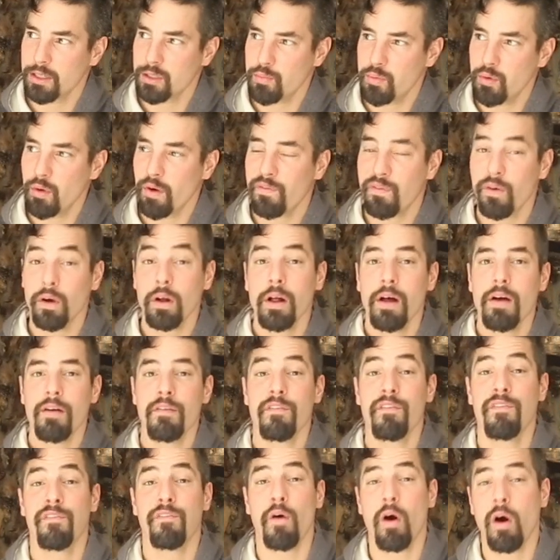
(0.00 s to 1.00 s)
is beautiful.
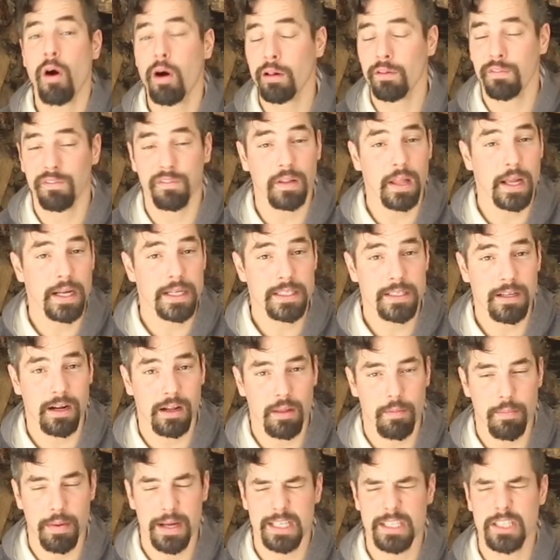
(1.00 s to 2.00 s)
Fall flights
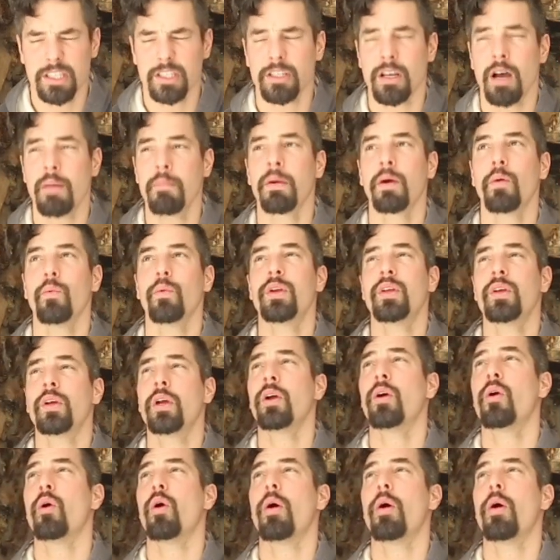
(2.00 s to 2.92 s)
are the best. Summer when you can